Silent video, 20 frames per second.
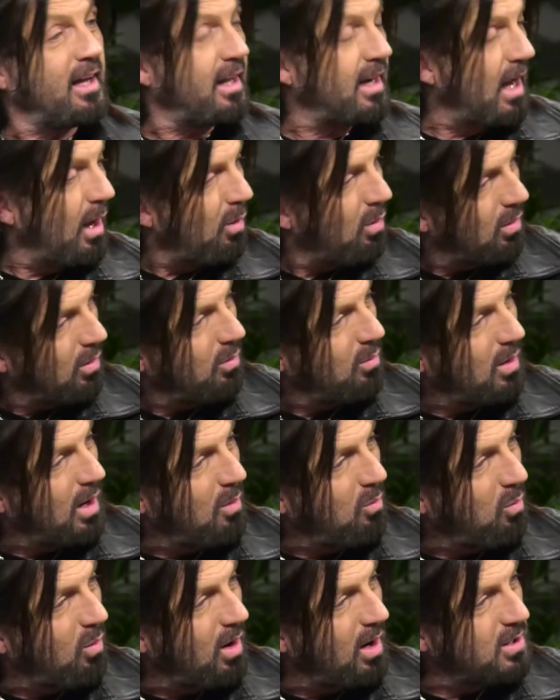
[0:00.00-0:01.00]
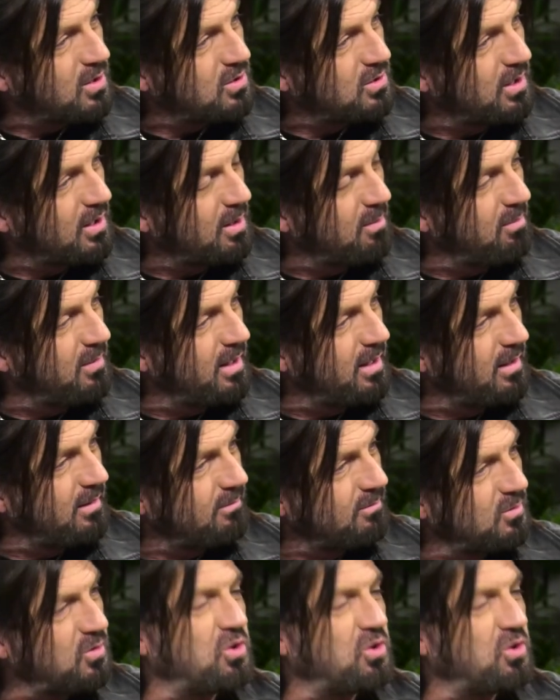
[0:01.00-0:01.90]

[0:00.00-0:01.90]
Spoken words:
And I watched it a minute.